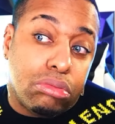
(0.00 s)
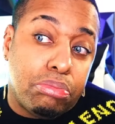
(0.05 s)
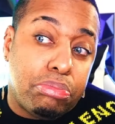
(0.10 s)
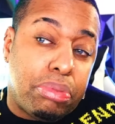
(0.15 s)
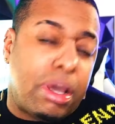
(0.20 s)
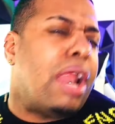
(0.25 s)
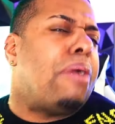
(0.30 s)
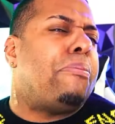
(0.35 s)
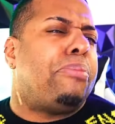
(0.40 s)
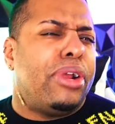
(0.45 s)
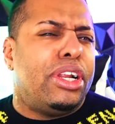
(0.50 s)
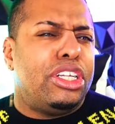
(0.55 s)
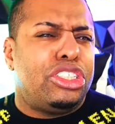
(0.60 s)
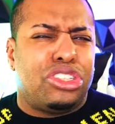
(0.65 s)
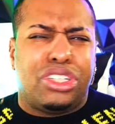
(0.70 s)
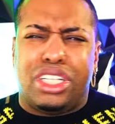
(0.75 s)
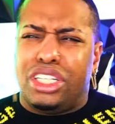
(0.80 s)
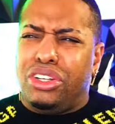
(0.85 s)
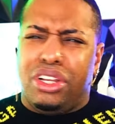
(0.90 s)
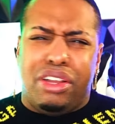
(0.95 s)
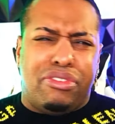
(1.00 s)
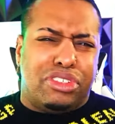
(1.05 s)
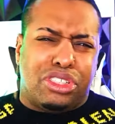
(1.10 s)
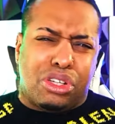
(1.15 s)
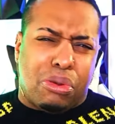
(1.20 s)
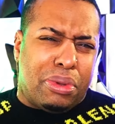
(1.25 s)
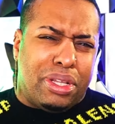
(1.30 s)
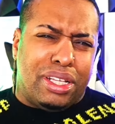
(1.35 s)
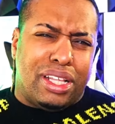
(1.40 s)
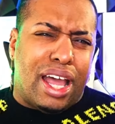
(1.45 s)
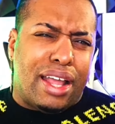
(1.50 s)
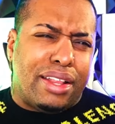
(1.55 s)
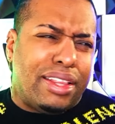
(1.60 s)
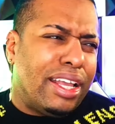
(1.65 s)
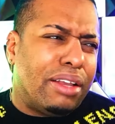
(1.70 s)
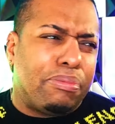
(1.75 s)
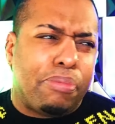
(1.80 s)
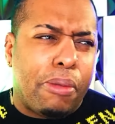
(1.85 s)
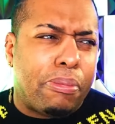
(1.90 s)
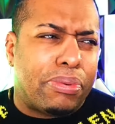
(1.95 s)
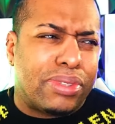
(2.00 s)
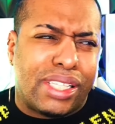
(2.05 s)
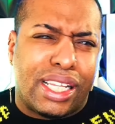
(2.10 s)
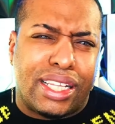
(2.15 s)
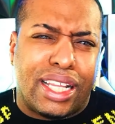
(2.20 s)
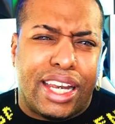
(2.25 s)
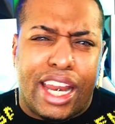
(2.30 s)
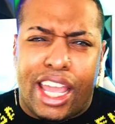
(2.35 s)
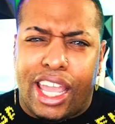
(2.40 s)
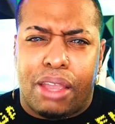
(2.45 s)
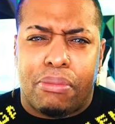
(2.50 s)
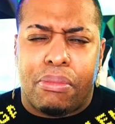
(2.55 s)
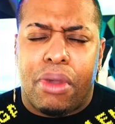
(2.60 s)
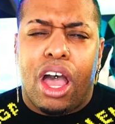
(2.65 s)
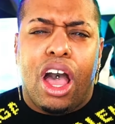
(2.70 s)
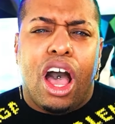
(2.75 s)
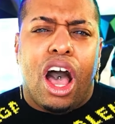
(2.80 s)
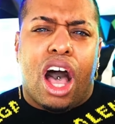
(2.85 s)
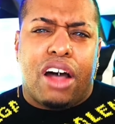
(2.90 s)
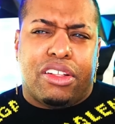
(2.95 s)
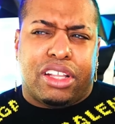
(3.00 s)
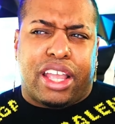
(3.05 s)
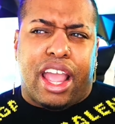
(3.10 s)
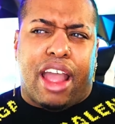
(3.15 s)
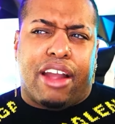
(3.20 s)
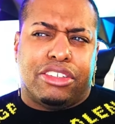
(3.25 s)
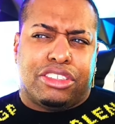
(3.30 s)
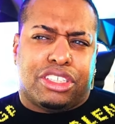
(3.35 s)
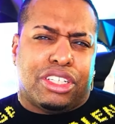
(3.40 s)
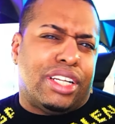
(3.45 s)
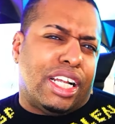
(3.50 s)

But I'm pretty sure that you even told me that, I think people said the name of the character,